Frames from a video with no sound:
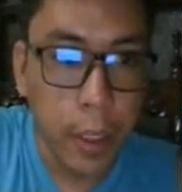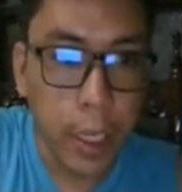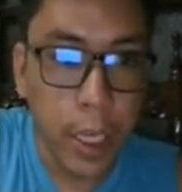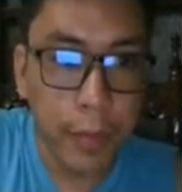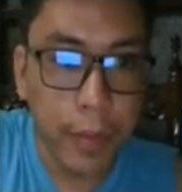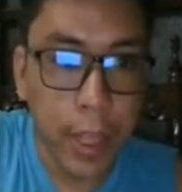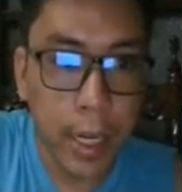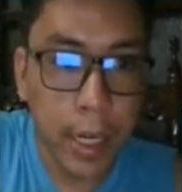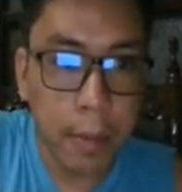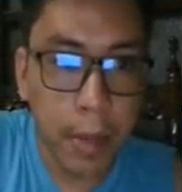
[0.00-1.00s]
if the
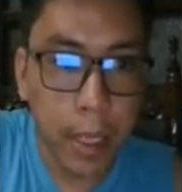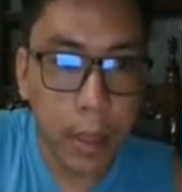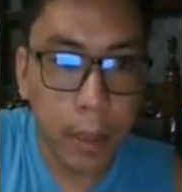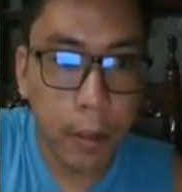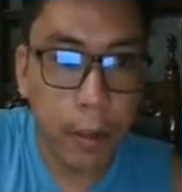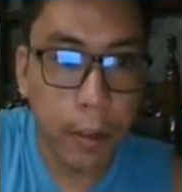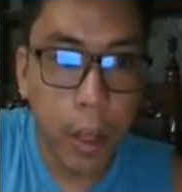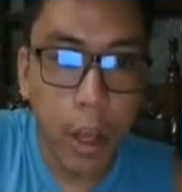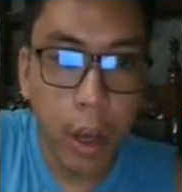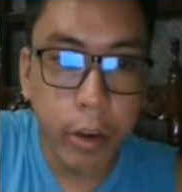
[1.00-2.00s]
limit
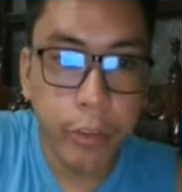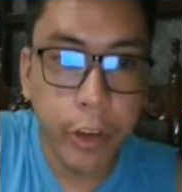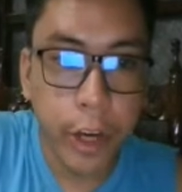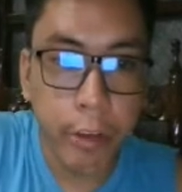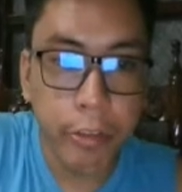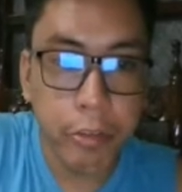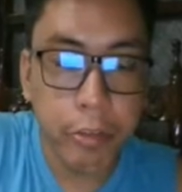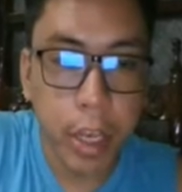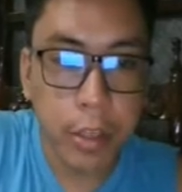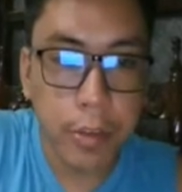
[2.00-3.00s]
of your f of
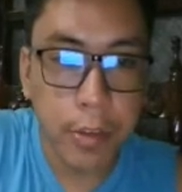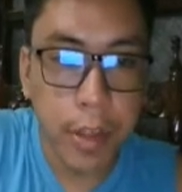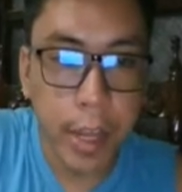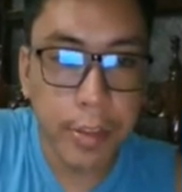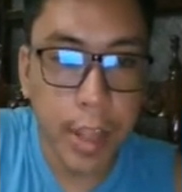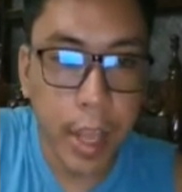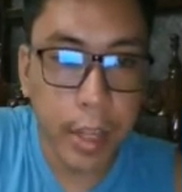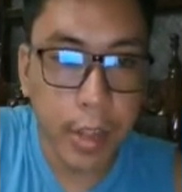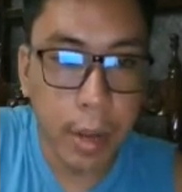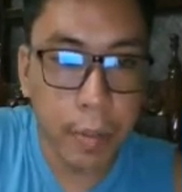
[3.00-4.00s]
x as
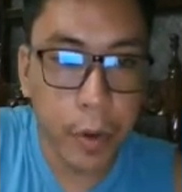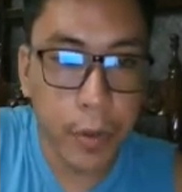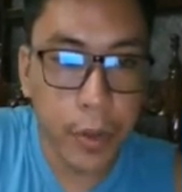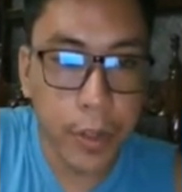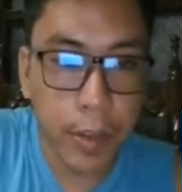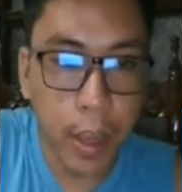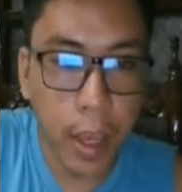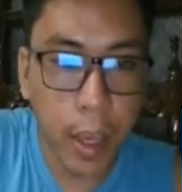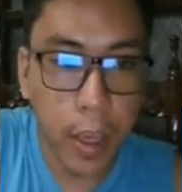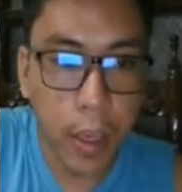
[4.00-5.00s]
x approaches
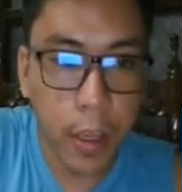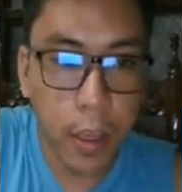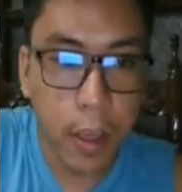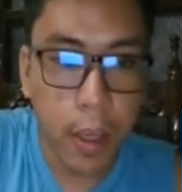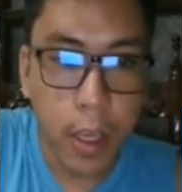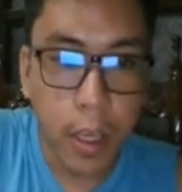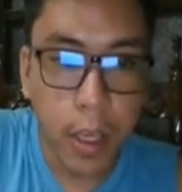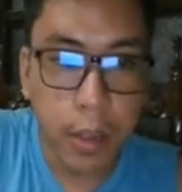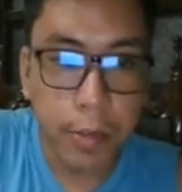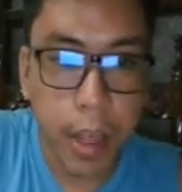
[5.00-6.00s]
a
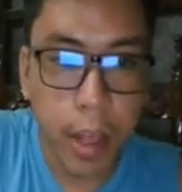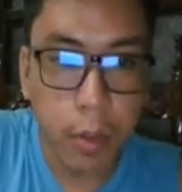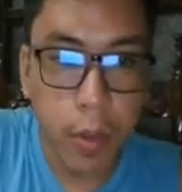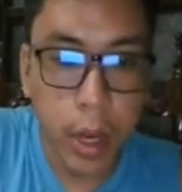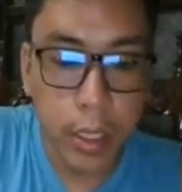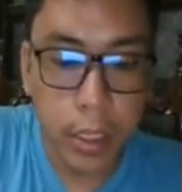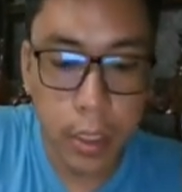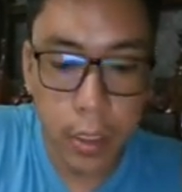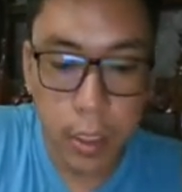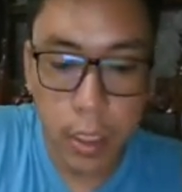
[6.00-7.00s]
is L1,
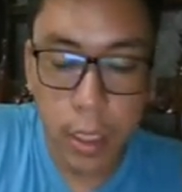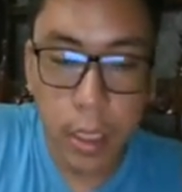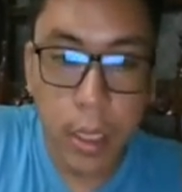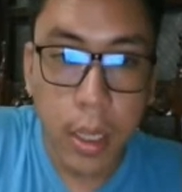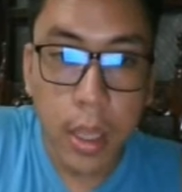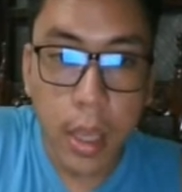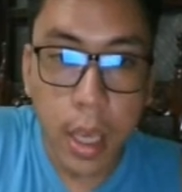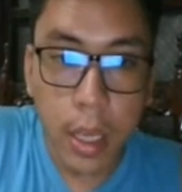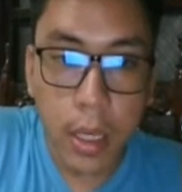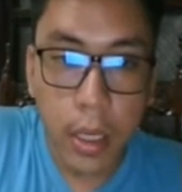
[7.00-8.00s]

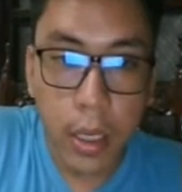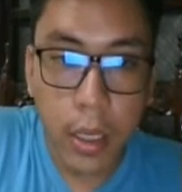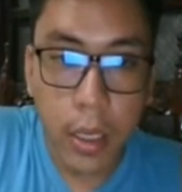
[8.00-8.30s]
then